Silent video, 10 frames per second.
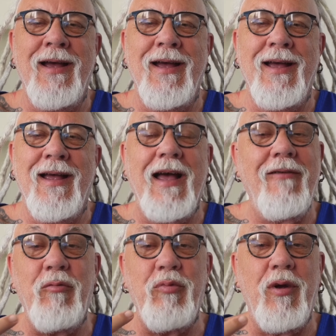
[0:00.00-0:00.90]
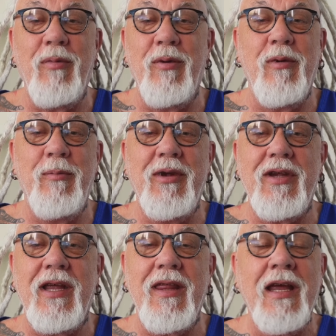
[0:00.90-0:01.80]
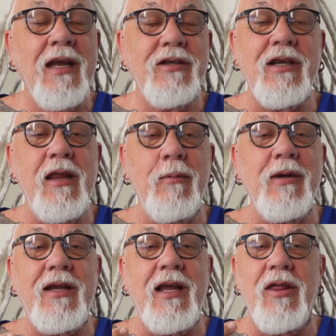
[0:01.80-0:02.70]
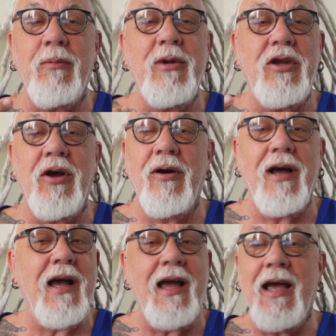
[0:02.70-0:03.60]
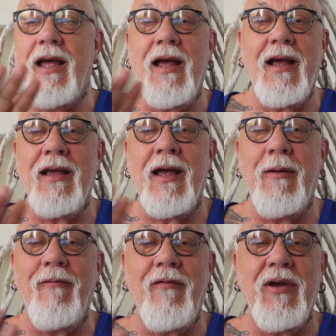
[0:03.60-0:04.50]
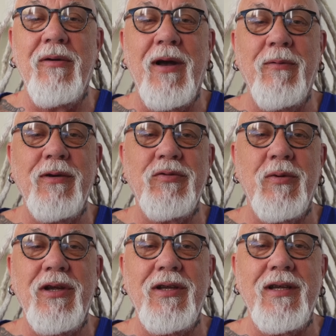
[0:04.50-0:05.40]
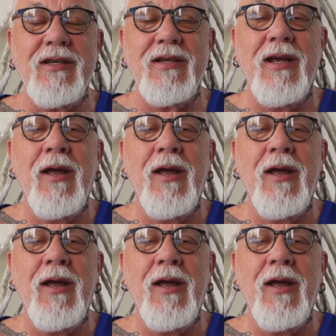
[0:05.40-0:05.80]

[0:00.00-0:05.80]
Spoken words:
I have a problem with my teeth. It's either my teeth or my tongue. I can't figure out which one it is.